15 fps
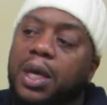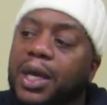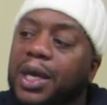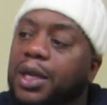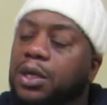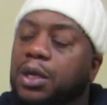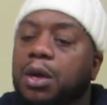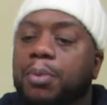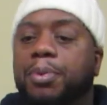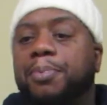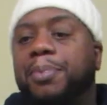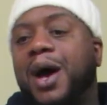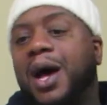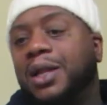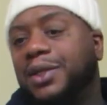ended up
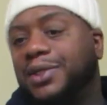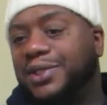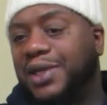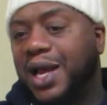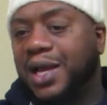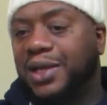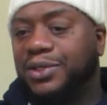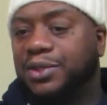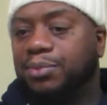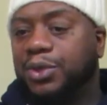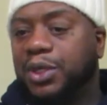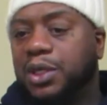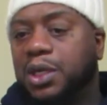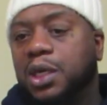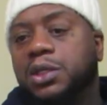apologizing
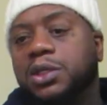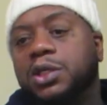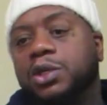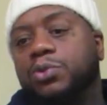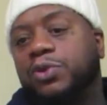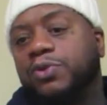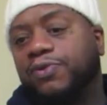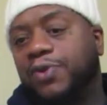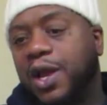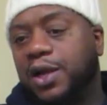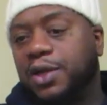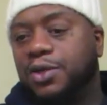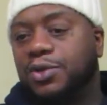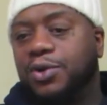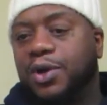because she was
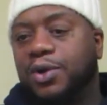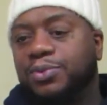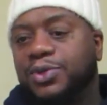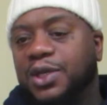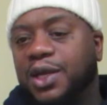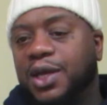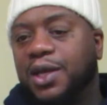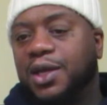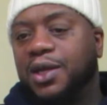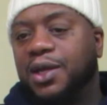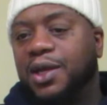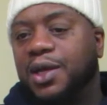you know what I'm saying?